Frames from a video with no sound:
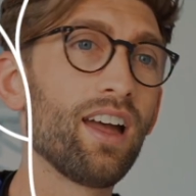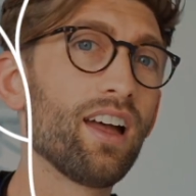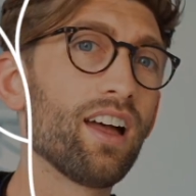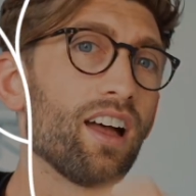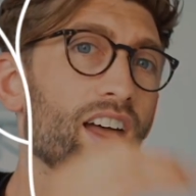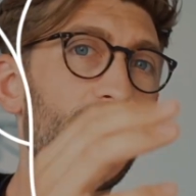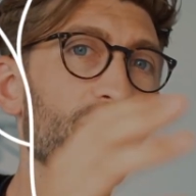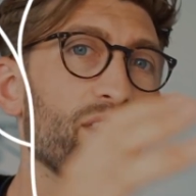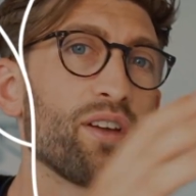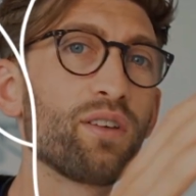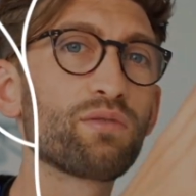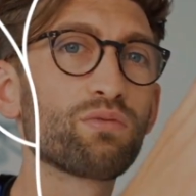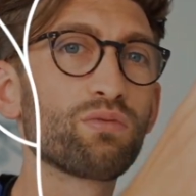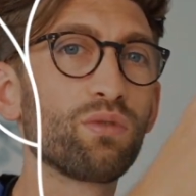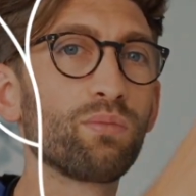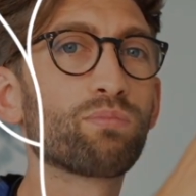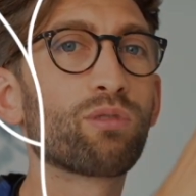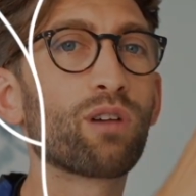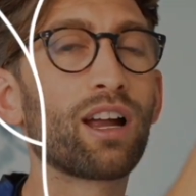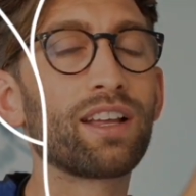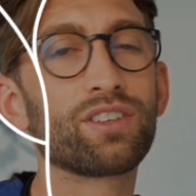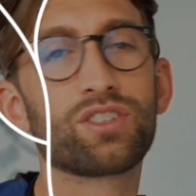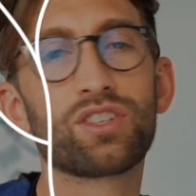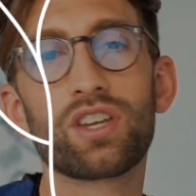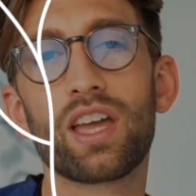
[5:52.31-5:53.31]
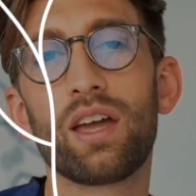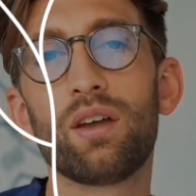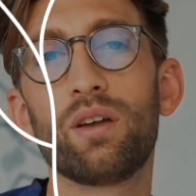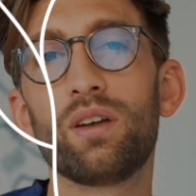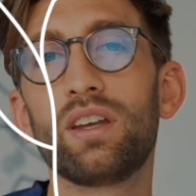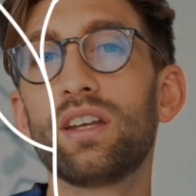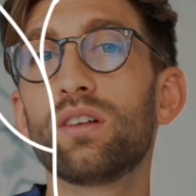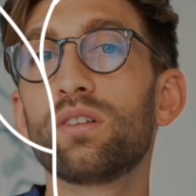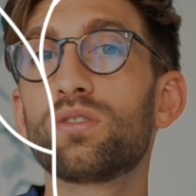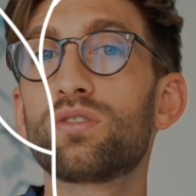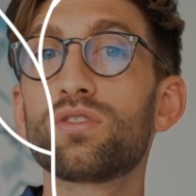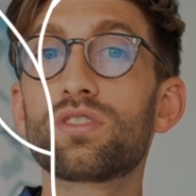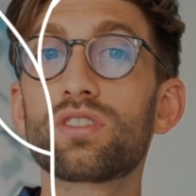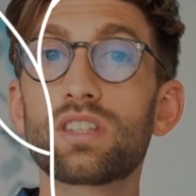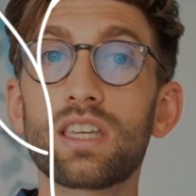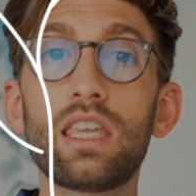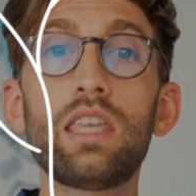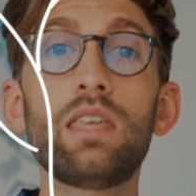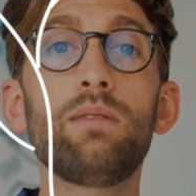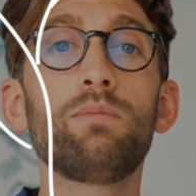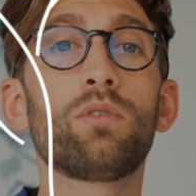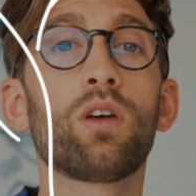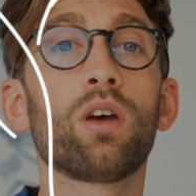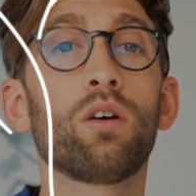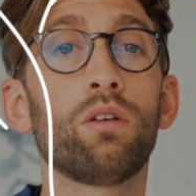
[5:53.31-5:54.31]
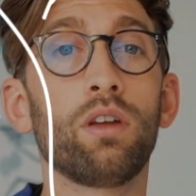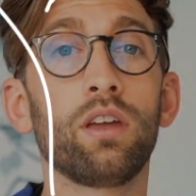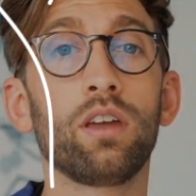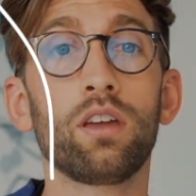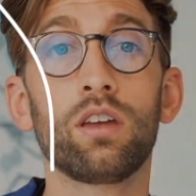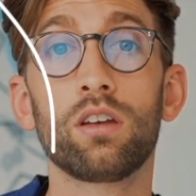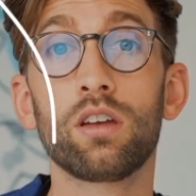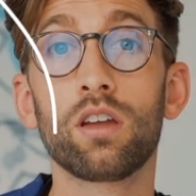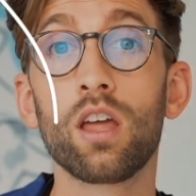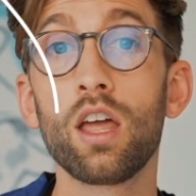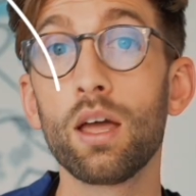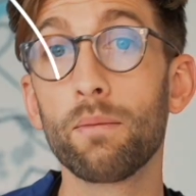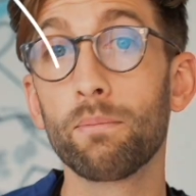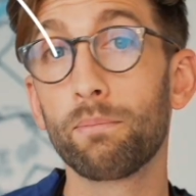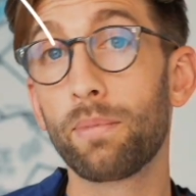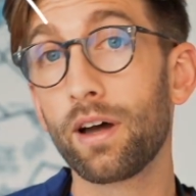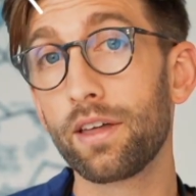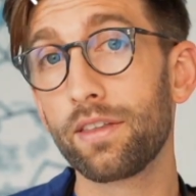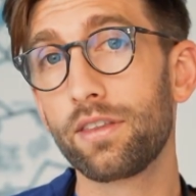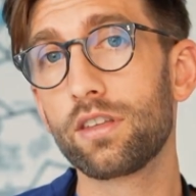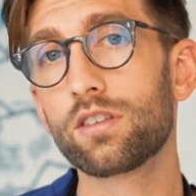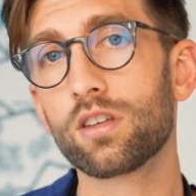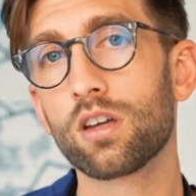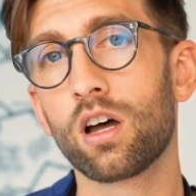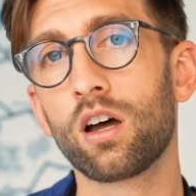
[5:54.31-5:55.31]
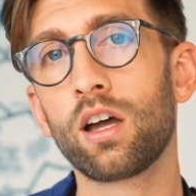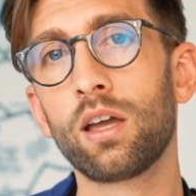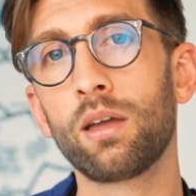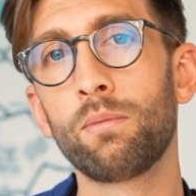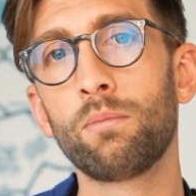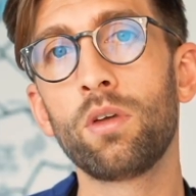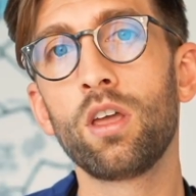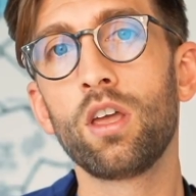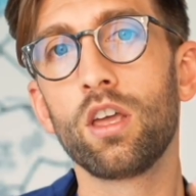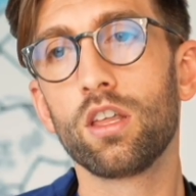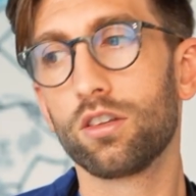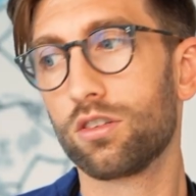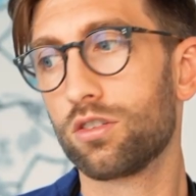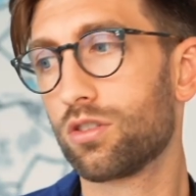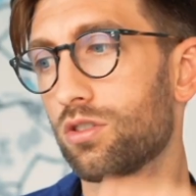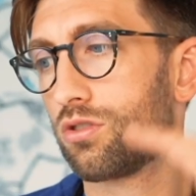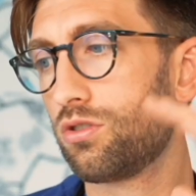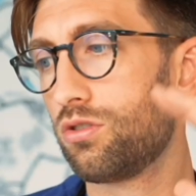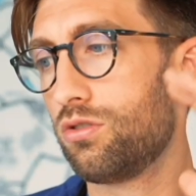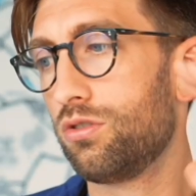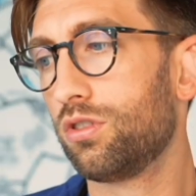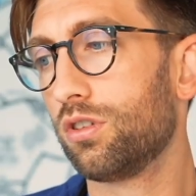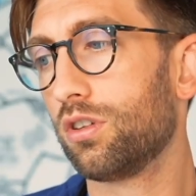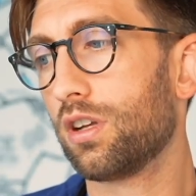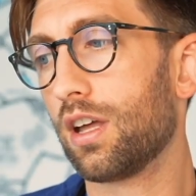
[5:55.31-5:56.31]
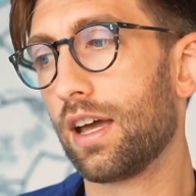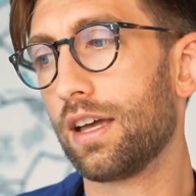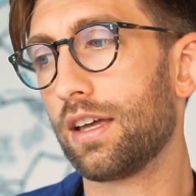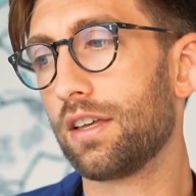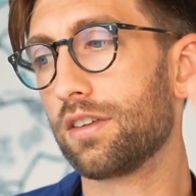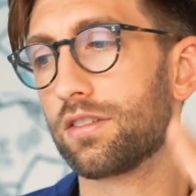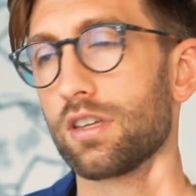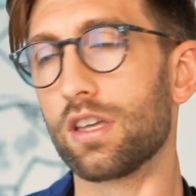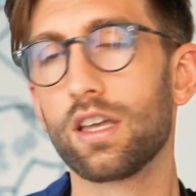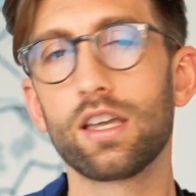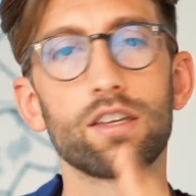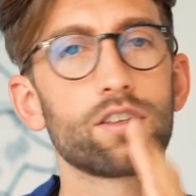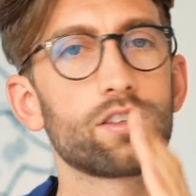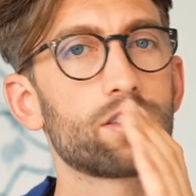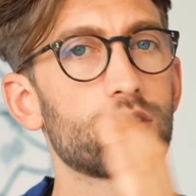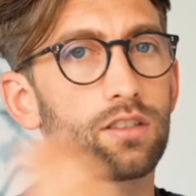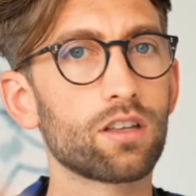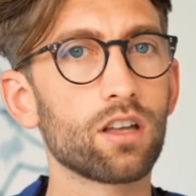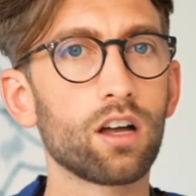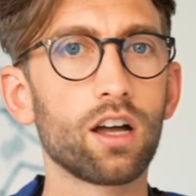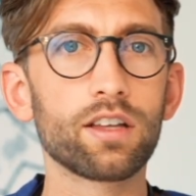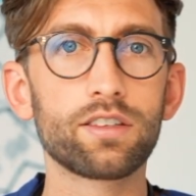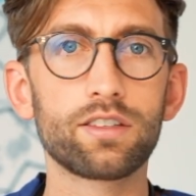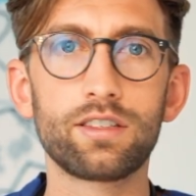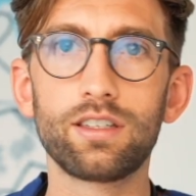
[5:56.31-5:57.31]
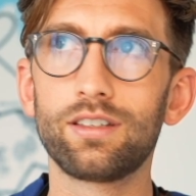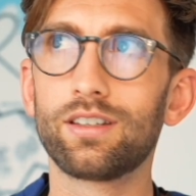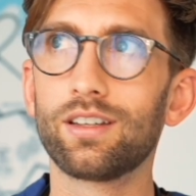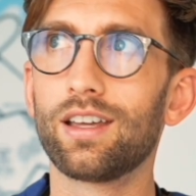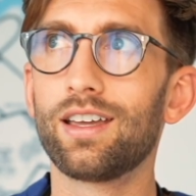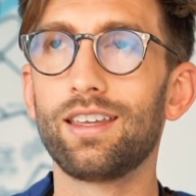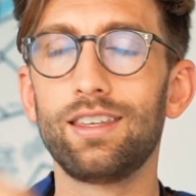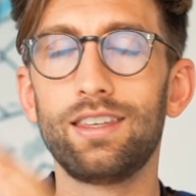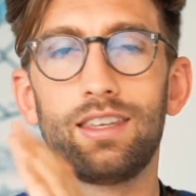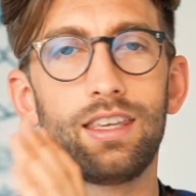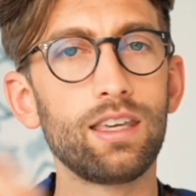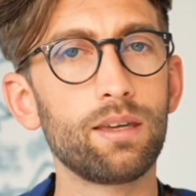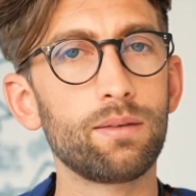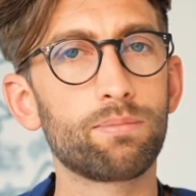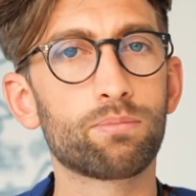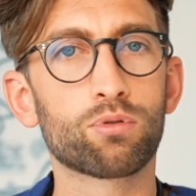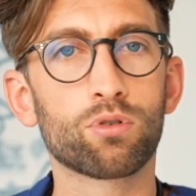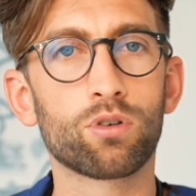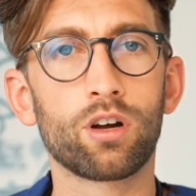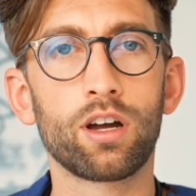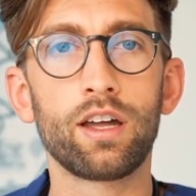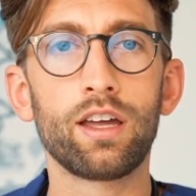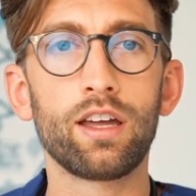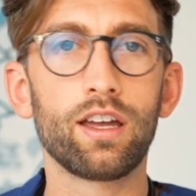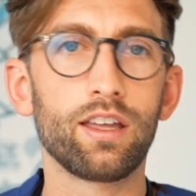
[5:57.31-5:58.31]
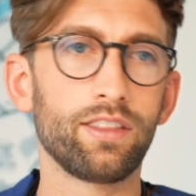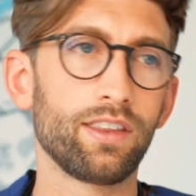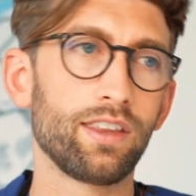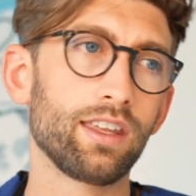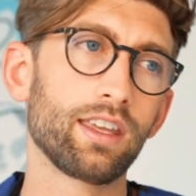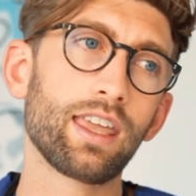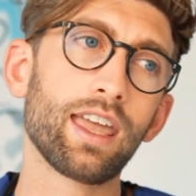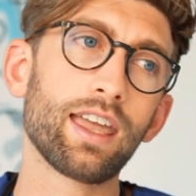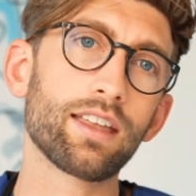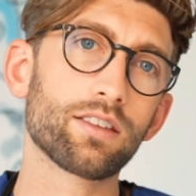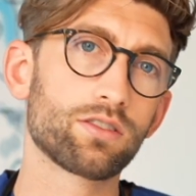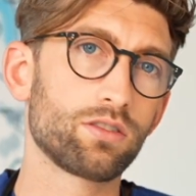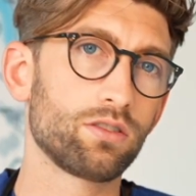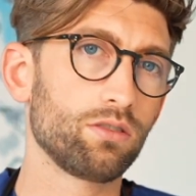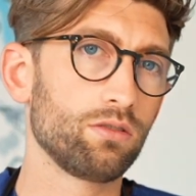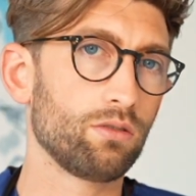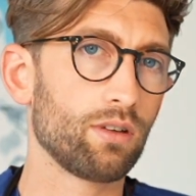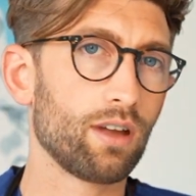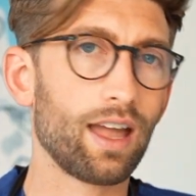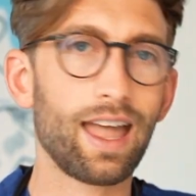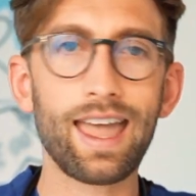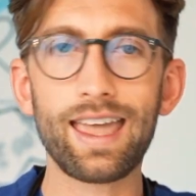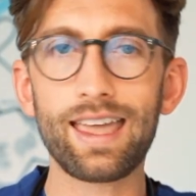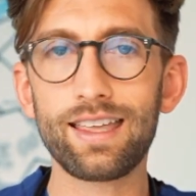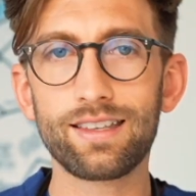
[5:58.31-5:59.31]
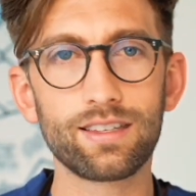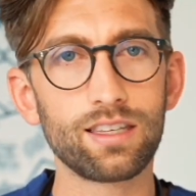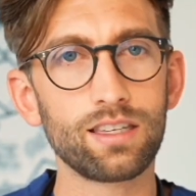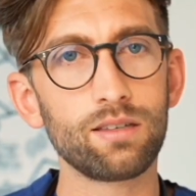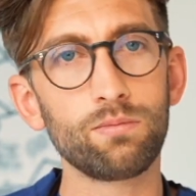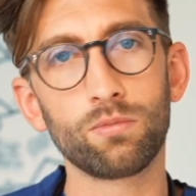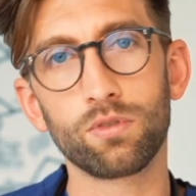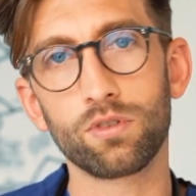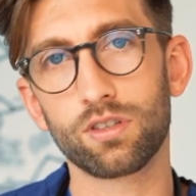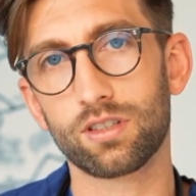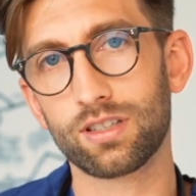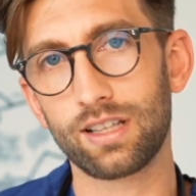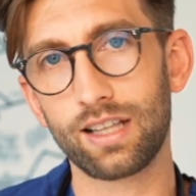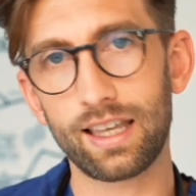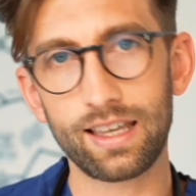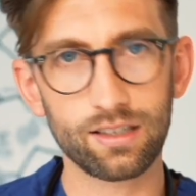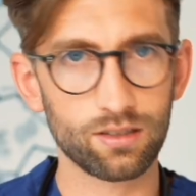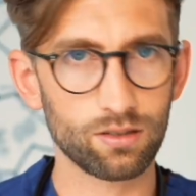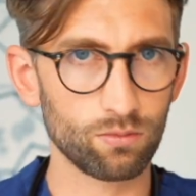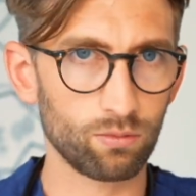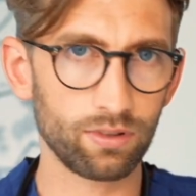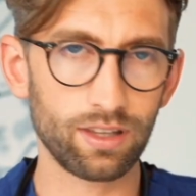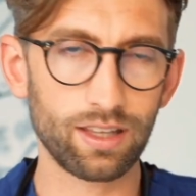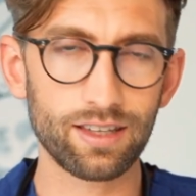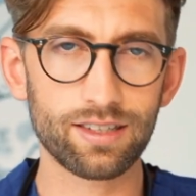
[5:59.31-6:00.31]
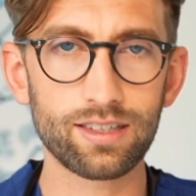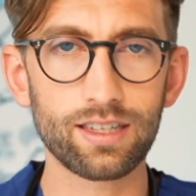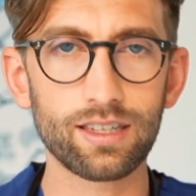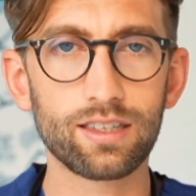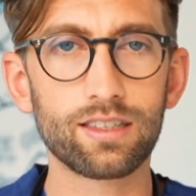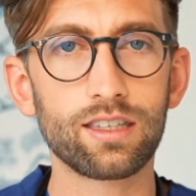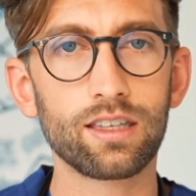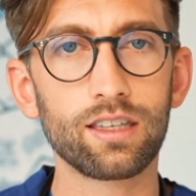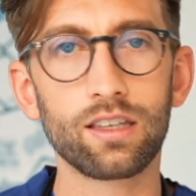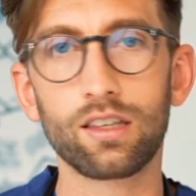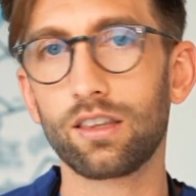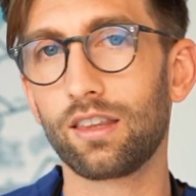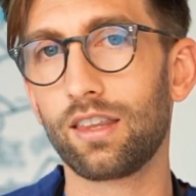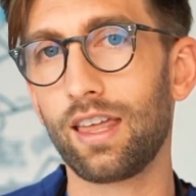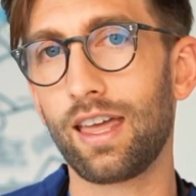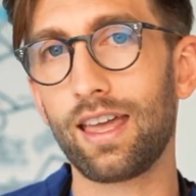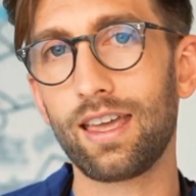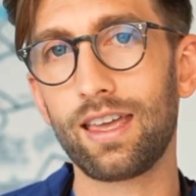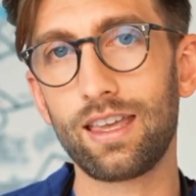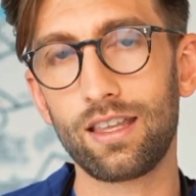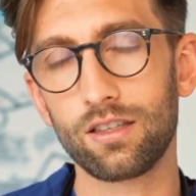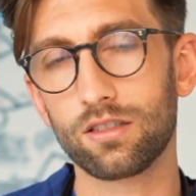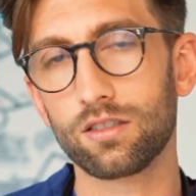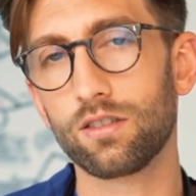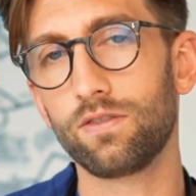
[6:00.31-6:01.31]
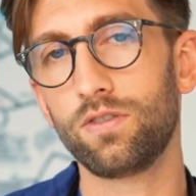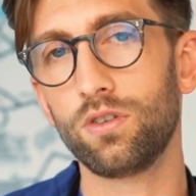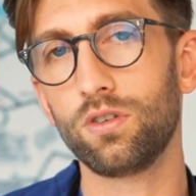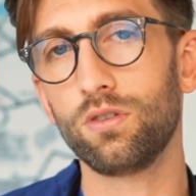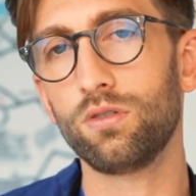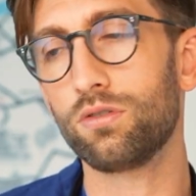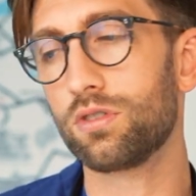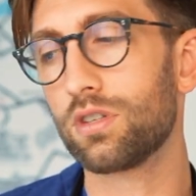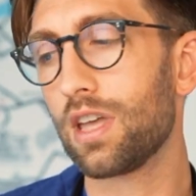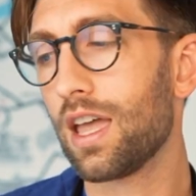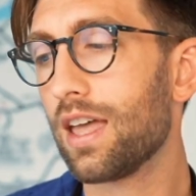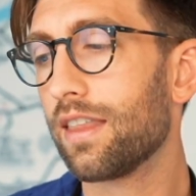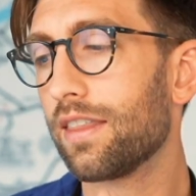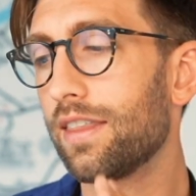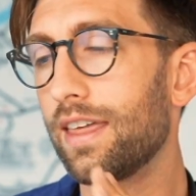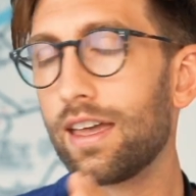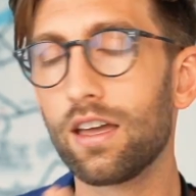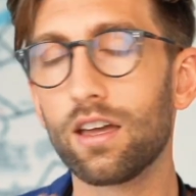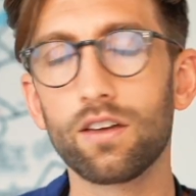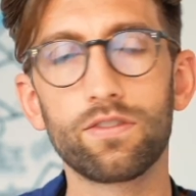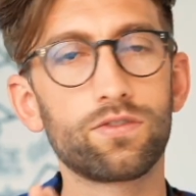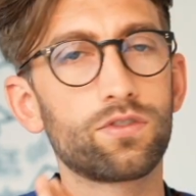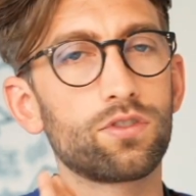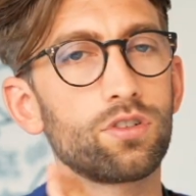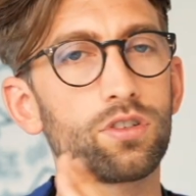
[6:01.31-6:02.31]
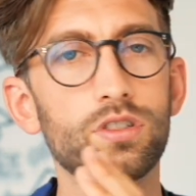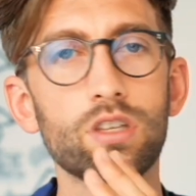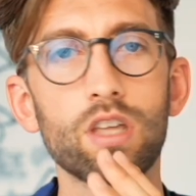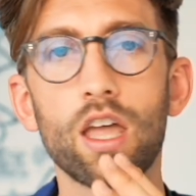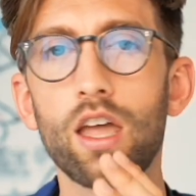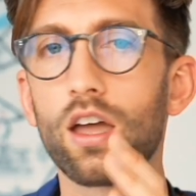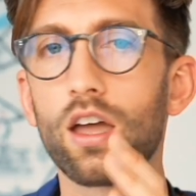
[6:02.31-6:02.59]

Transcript: and those will branch out and it'll just keep going and by the time the student has started a year prior and they get to 18 months later when they're sitting their interviews they have just